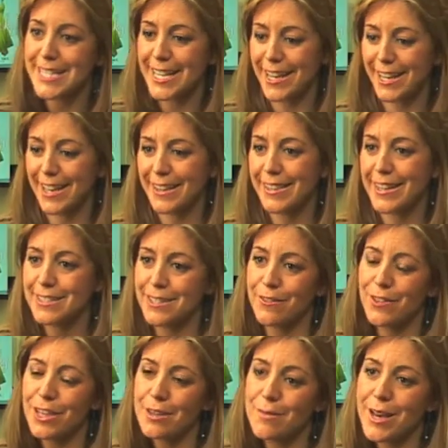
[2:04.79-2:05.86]
I get lots of
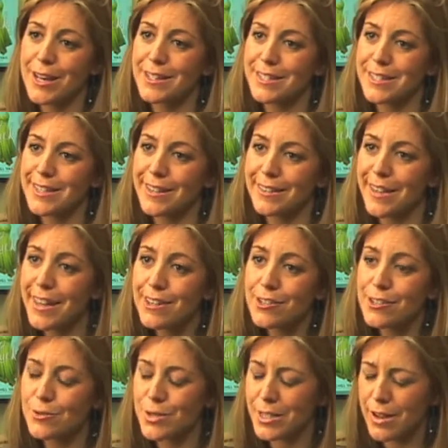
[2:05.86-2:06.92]
emails and
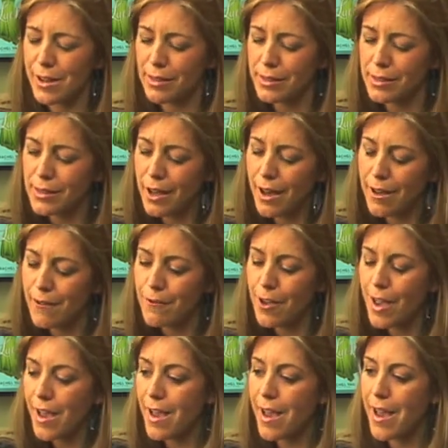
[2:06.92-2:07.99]
letters, which I love,
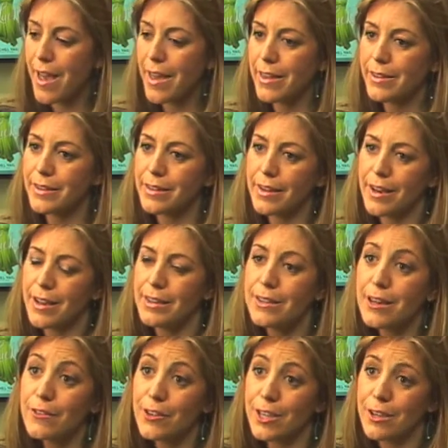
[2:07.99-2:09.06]
and I
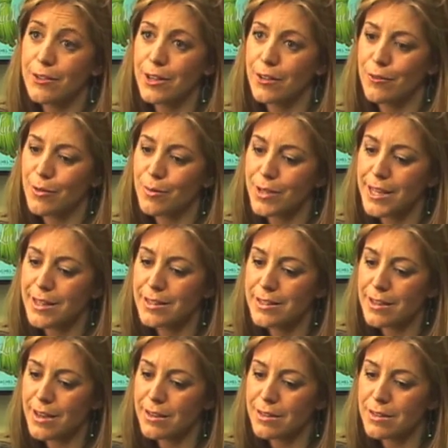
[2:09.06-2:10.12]
love hearing from kids,
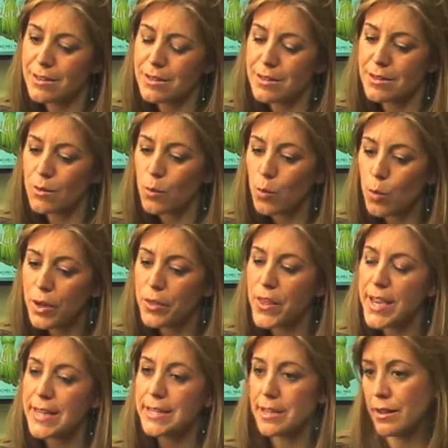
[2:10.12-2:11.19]
and what
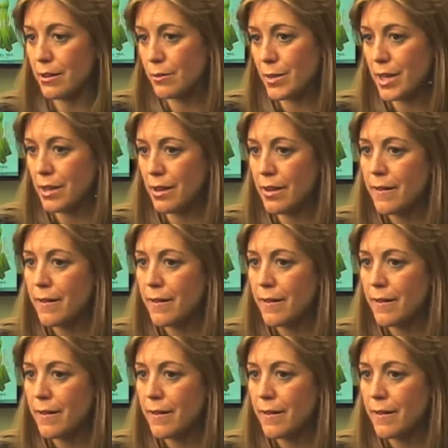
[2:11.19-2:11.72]
they tell me